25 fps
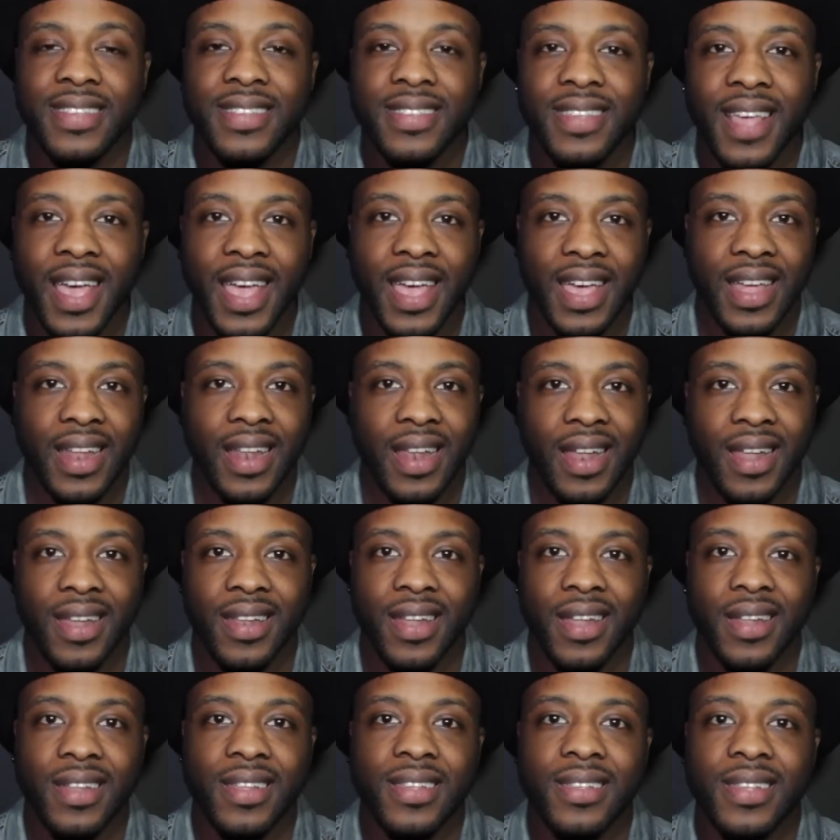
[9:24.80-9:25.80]
saying
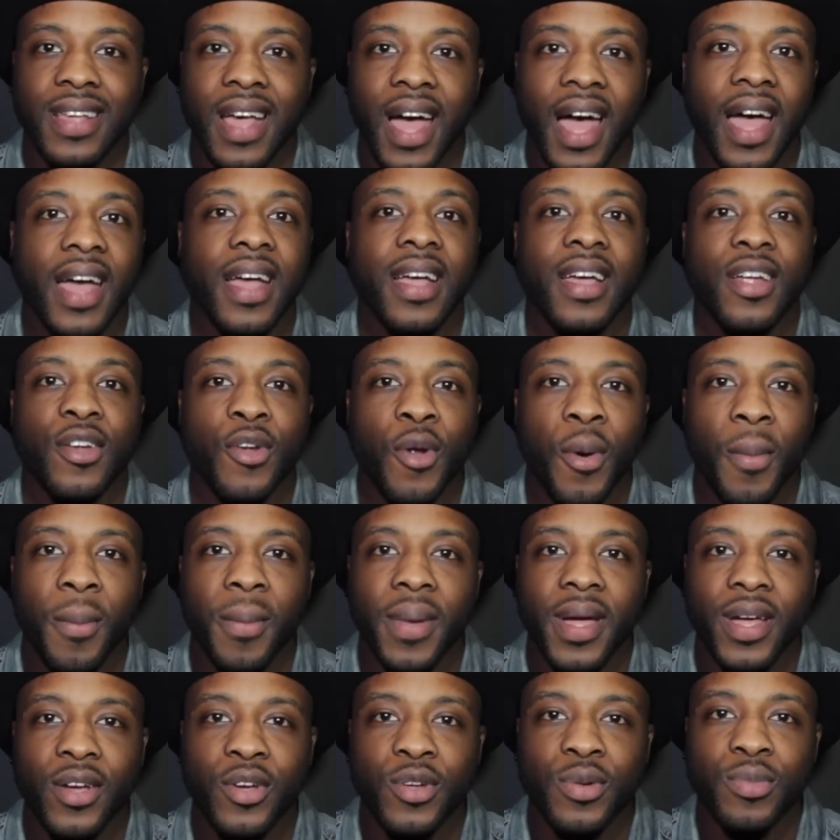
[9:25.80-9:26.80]
that this guy cannot
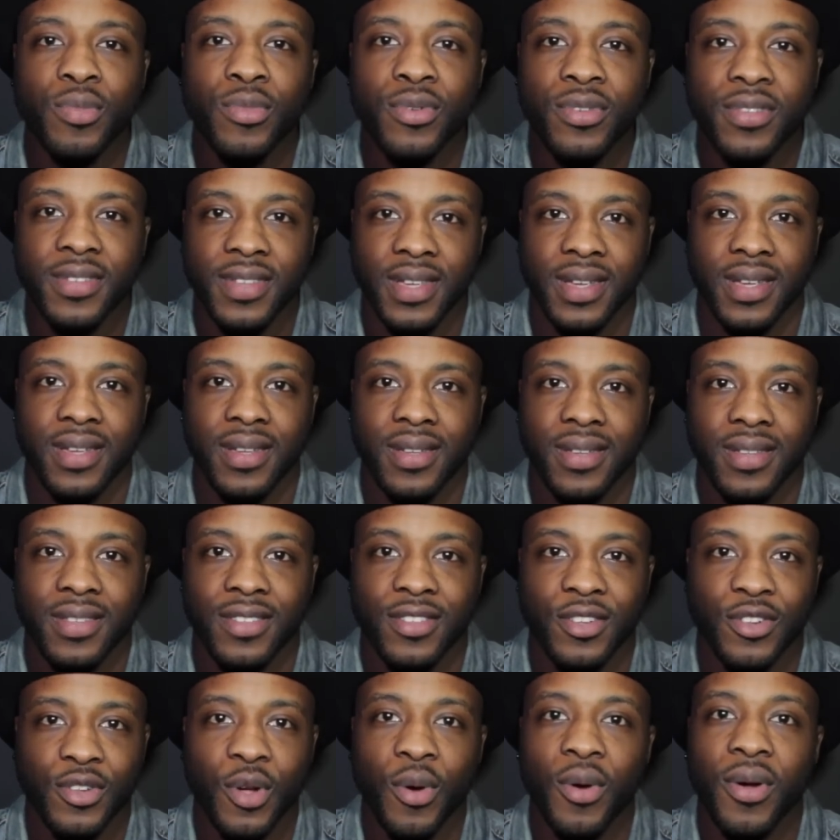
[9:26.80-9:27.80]
make good music,
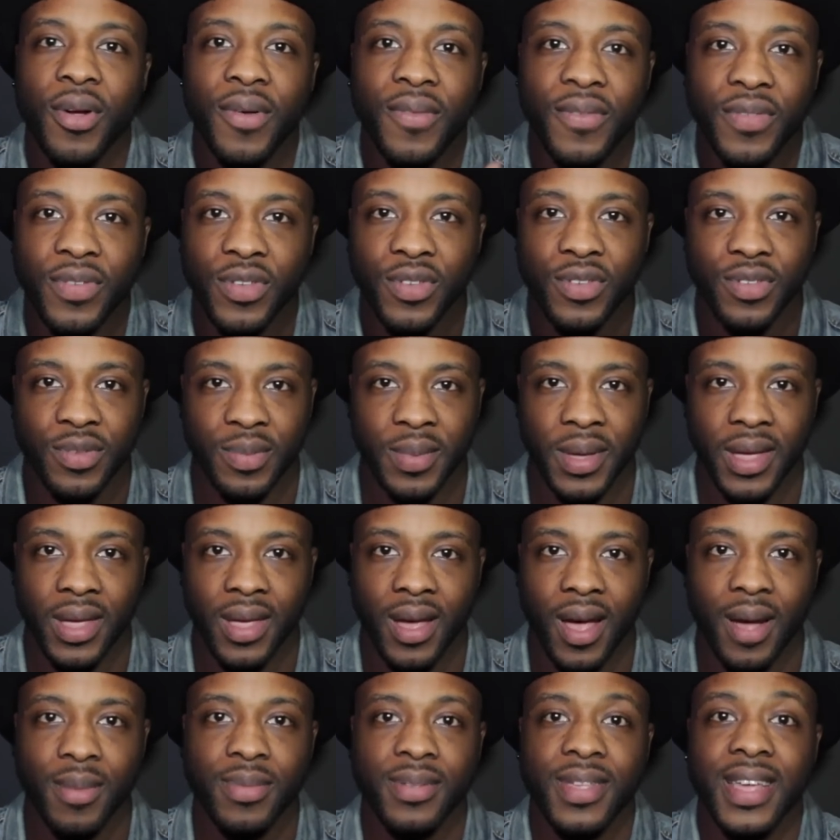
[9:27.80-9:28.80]
so don't confuse me.
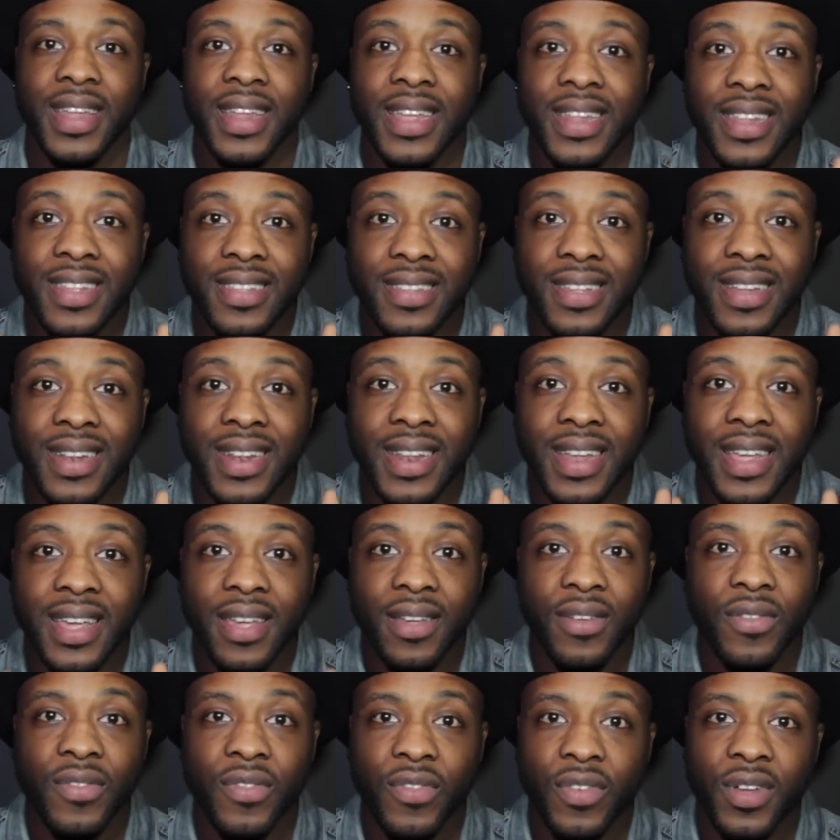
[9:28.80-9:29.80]
I'm saying he needs to
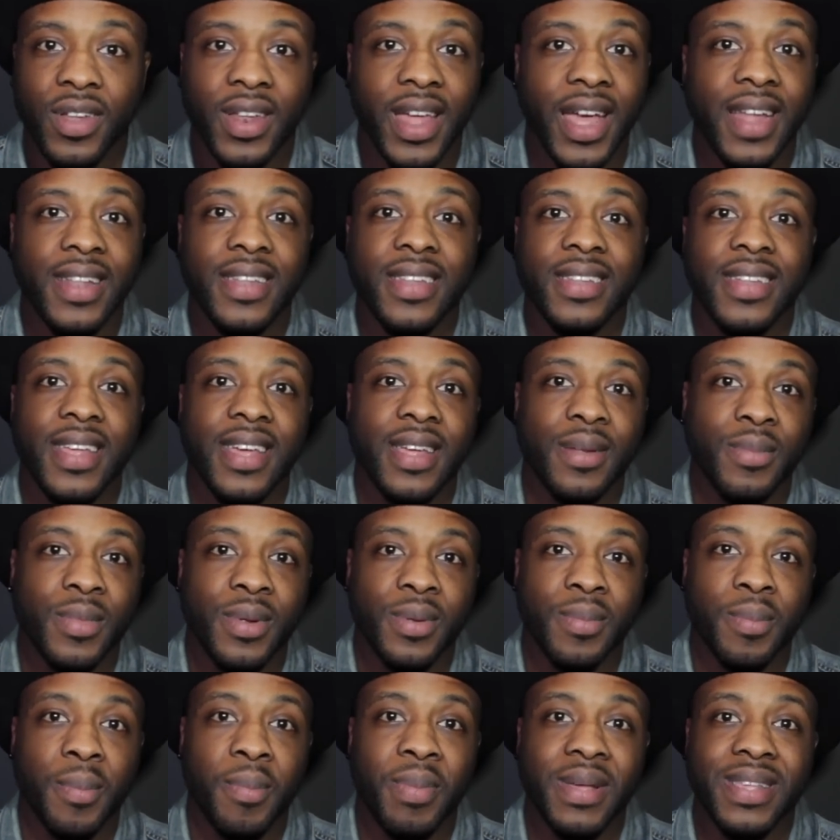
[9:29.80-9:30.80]
leave the
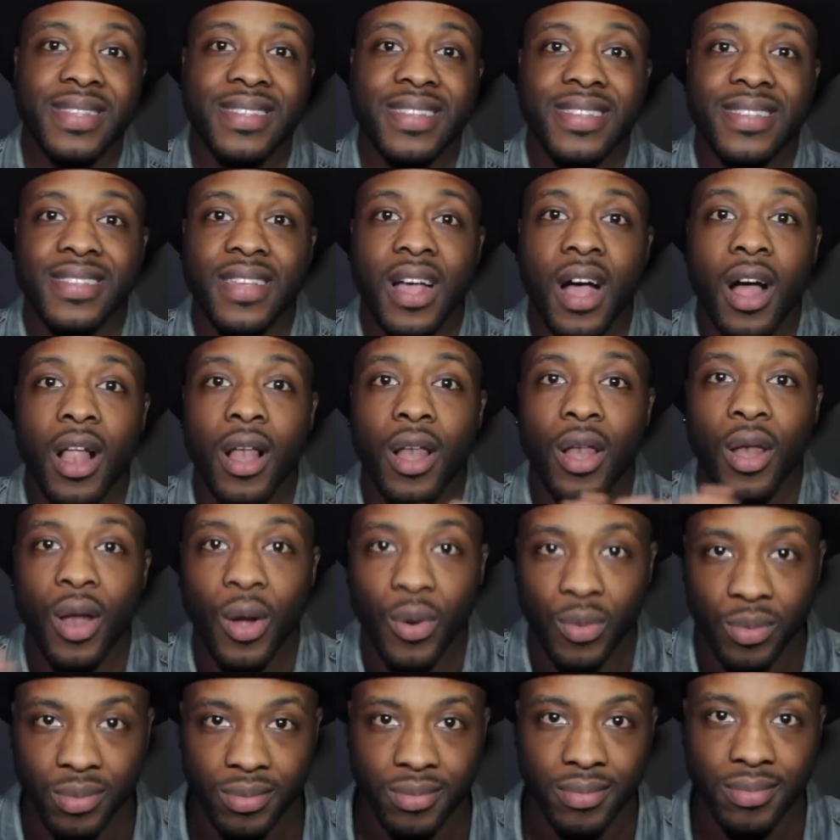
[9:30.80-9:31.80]
entertainment business
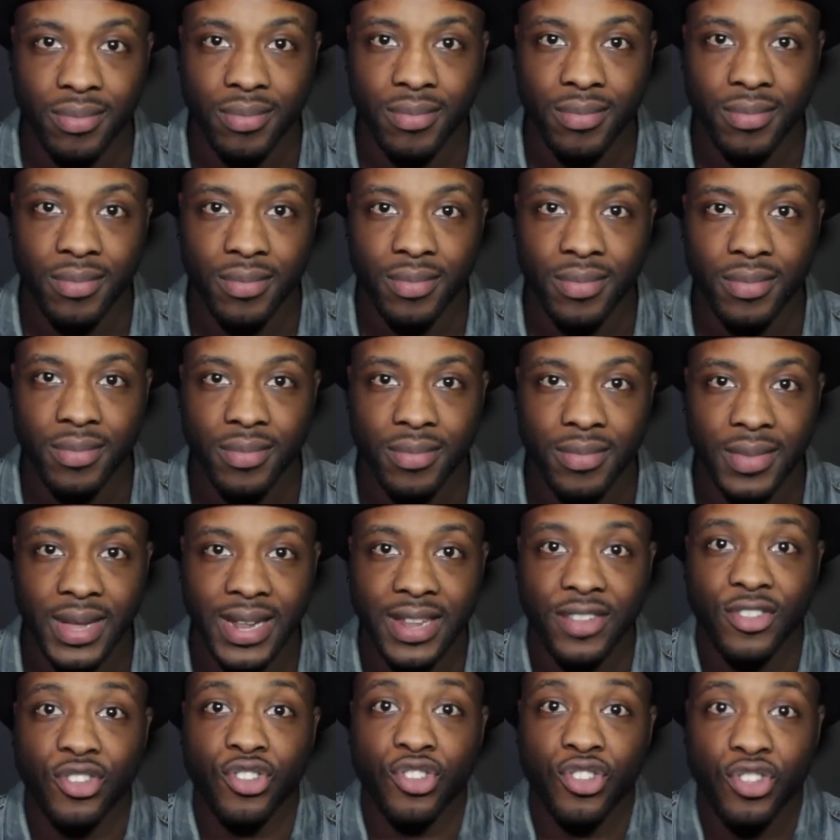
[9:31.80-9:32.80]
alone. He
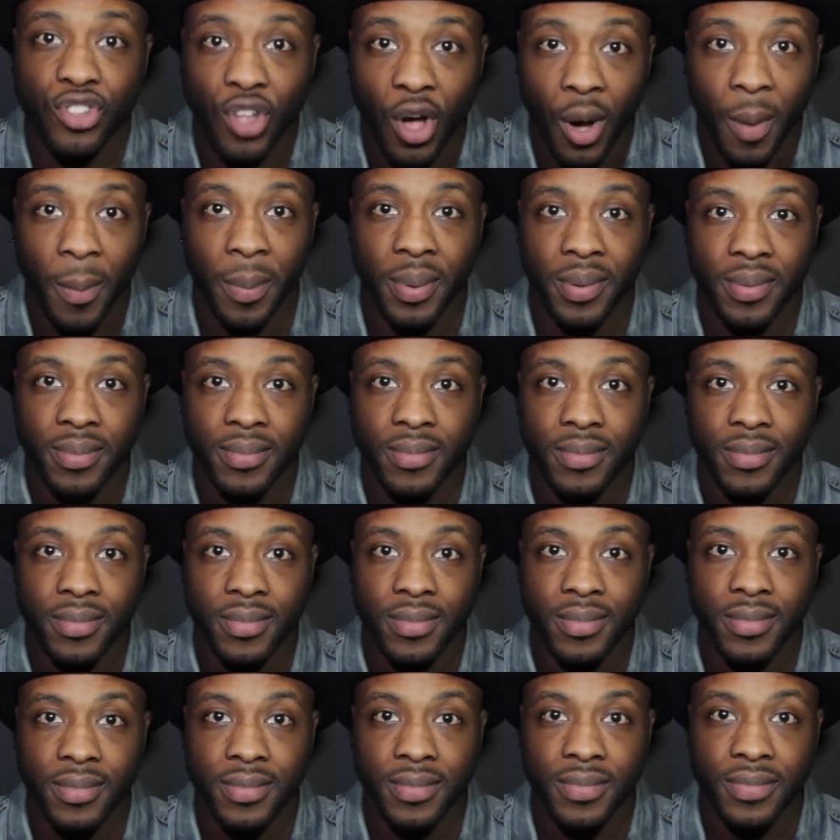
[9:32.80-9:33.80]
needs to stop.
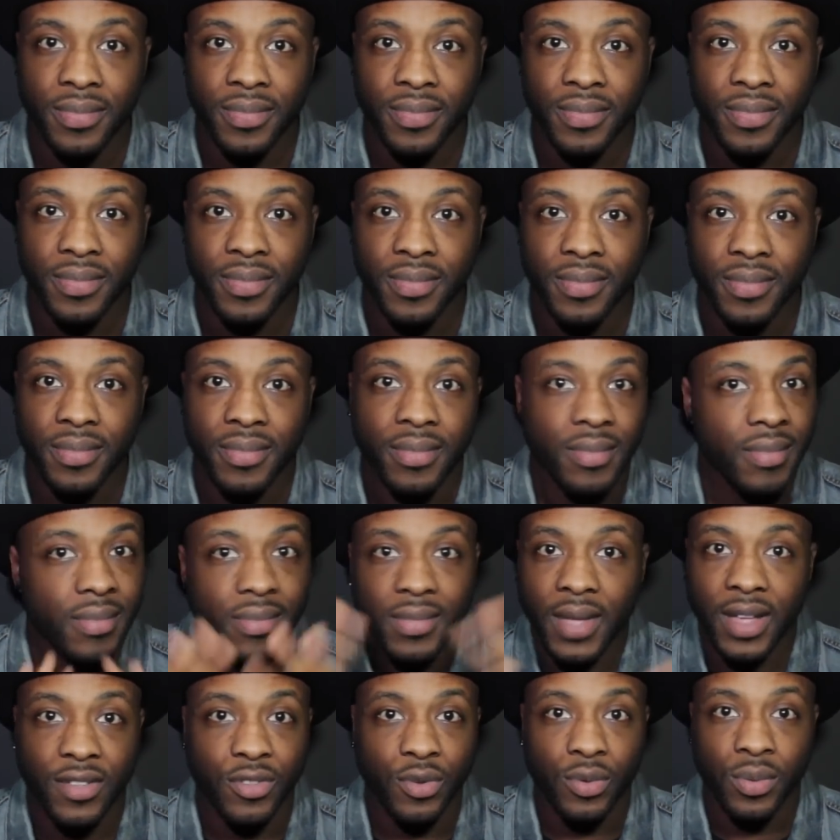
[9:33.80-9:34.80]

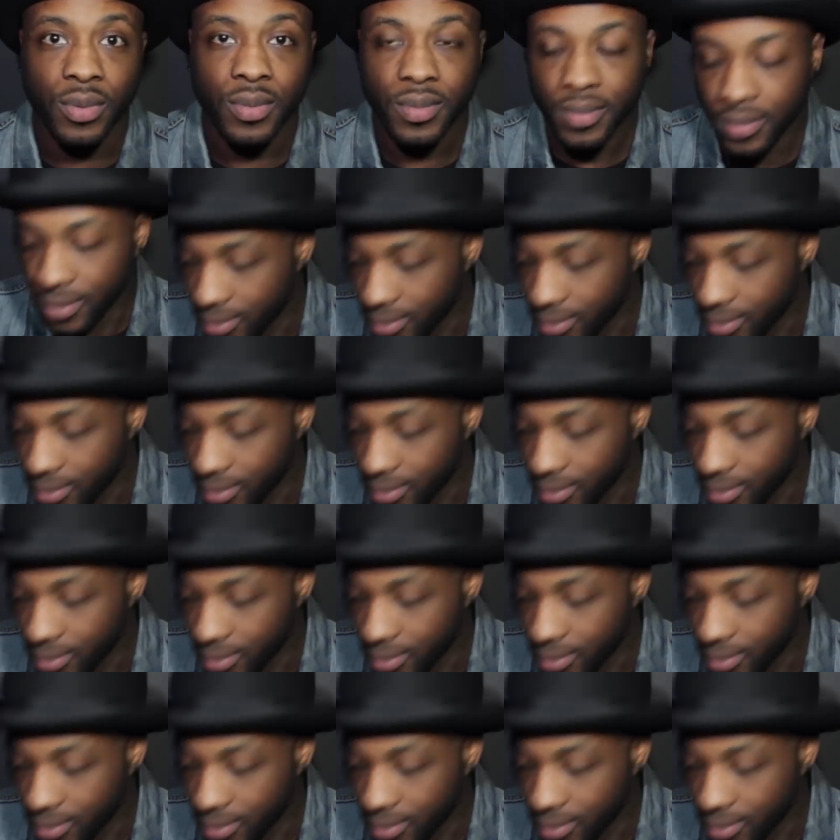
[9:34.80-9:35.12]
That's all.